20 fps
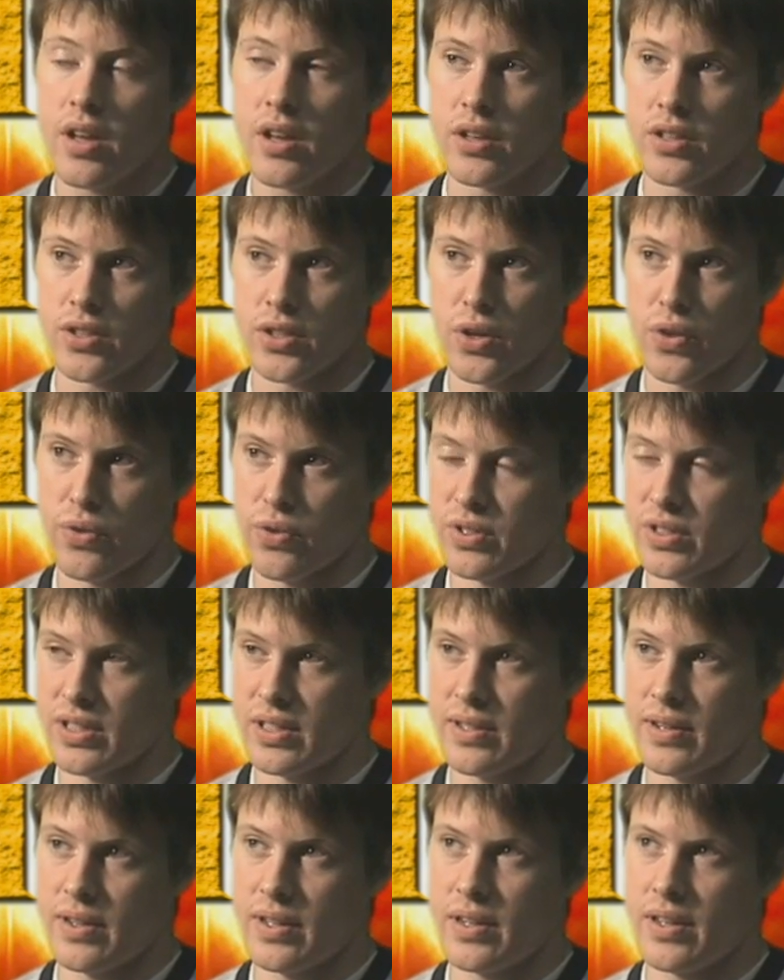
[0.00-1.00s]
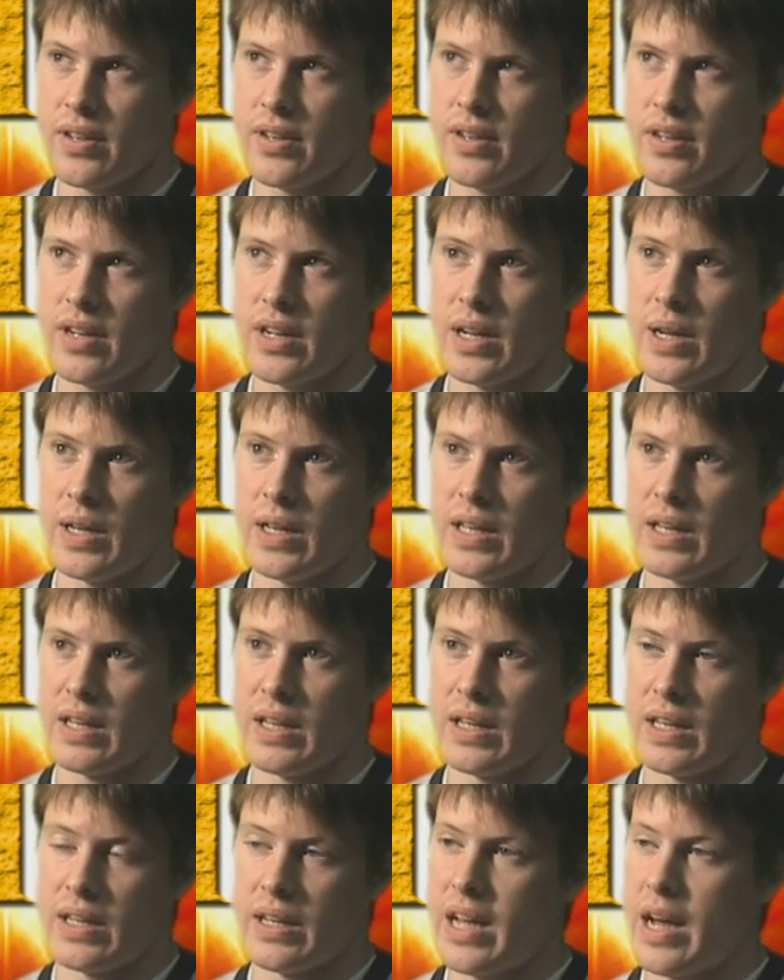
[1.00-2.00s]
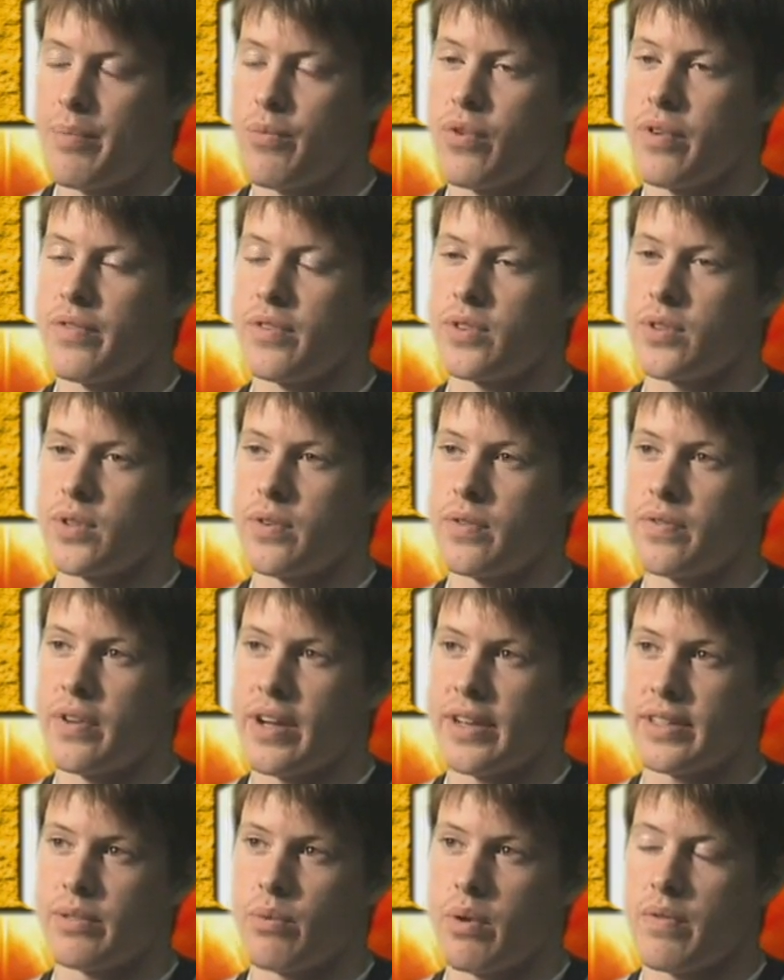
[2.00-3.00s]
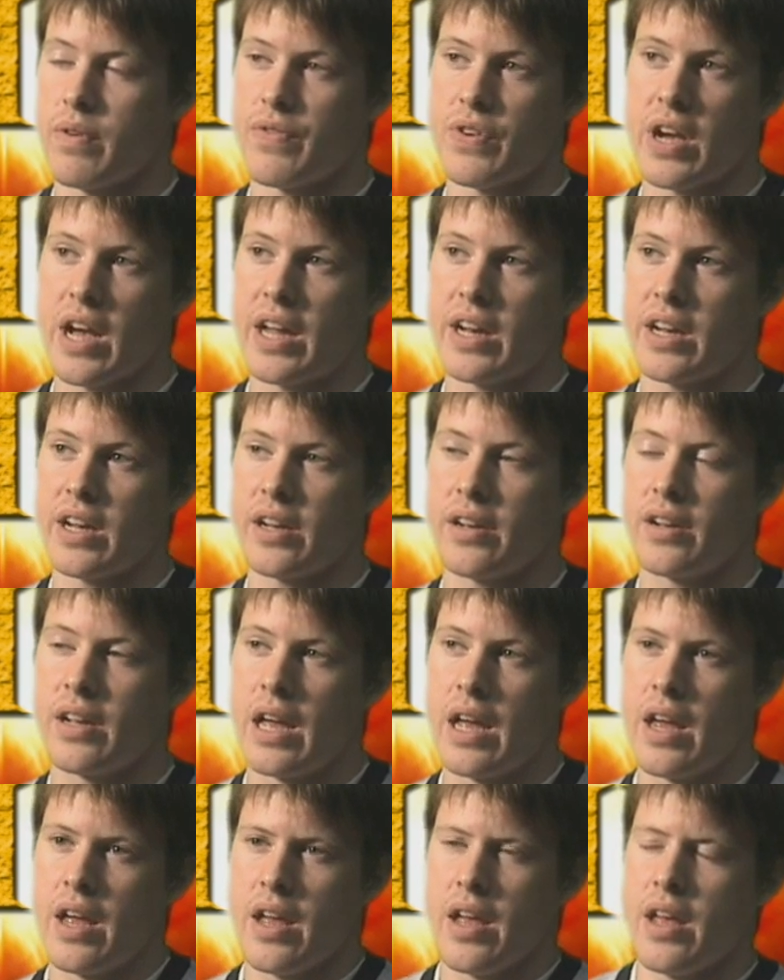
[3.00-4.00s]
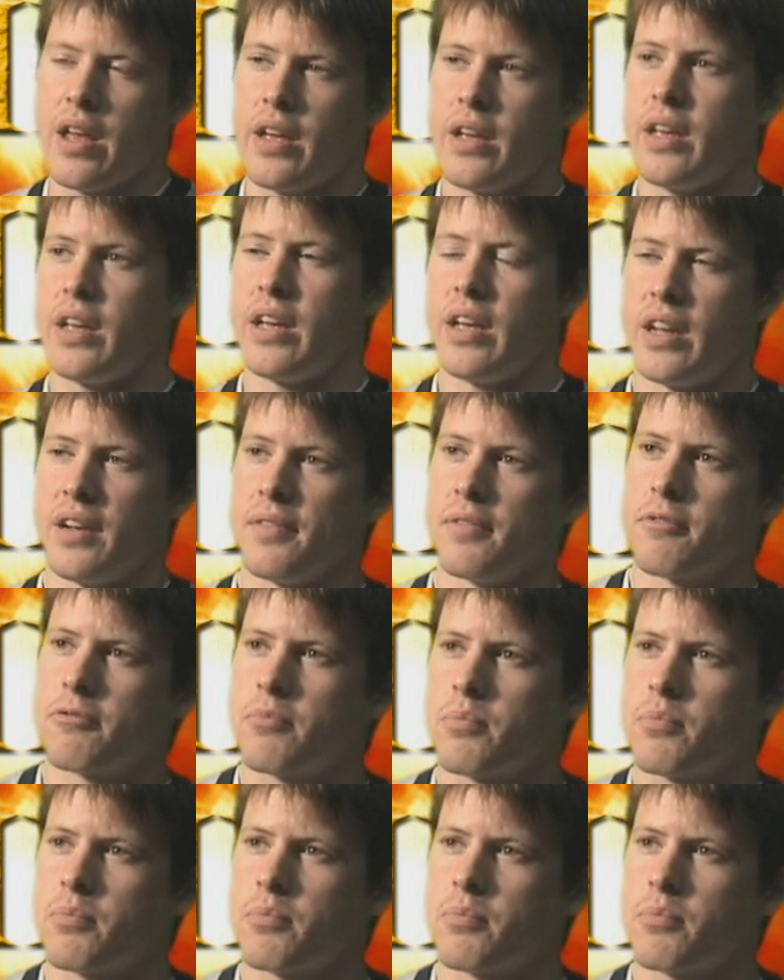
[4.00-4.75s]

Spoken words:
So there's a lot more visual effects than we've ever had in